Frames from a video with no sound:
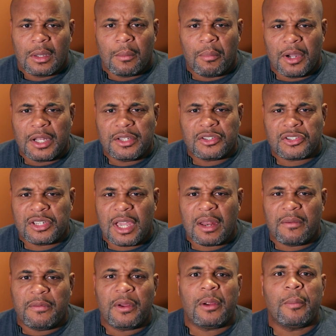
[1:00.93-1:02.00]
But she had
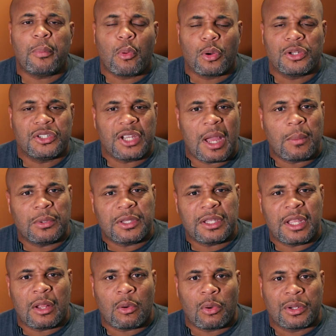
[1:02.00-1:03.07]
a very important job within
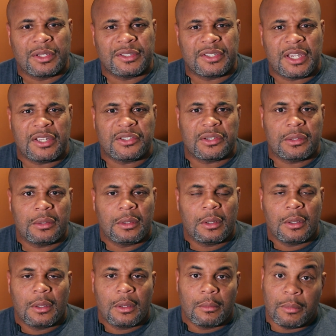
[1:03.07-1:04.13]
that organization,
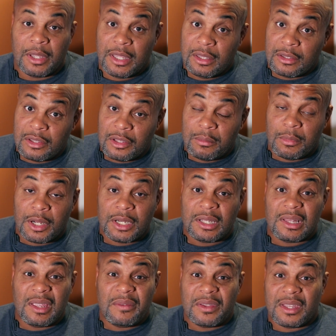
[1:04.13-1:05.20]
making good money
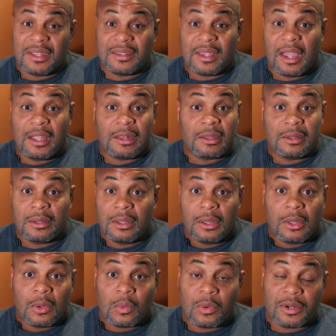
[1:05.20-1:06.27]
living in Thailand,
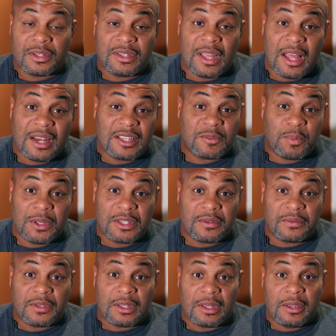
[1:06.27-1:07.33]
where it's not
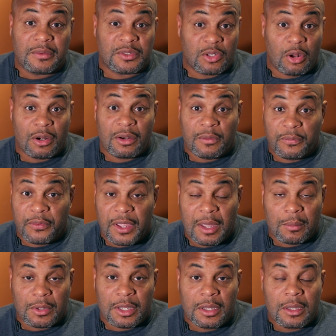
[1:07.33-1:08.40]
expensive to live, started a
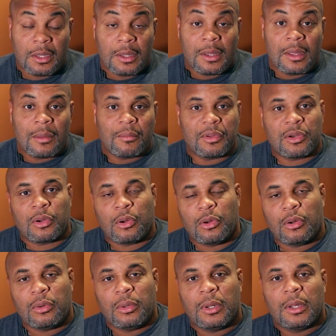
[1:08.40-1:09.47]
family, but
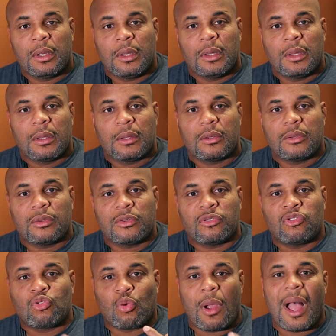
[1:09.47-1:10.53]
her
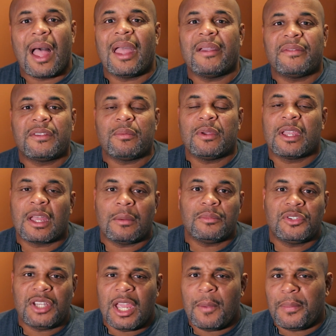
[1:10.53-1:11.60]
drive to become
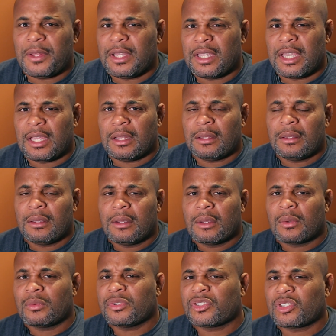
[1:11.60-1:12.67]
champion again
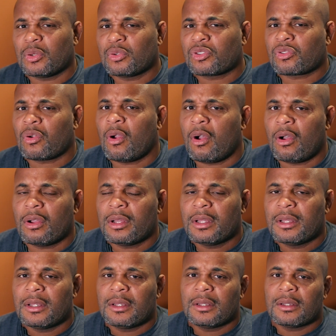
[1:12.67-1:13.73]
was so strong
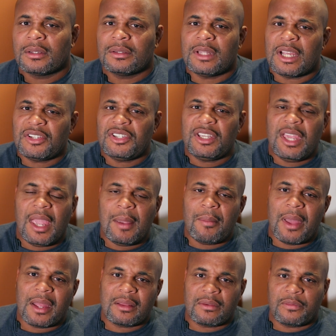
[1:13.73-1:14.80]
that she came
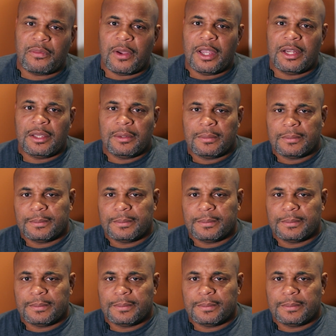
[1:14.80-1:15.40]
back to fighting.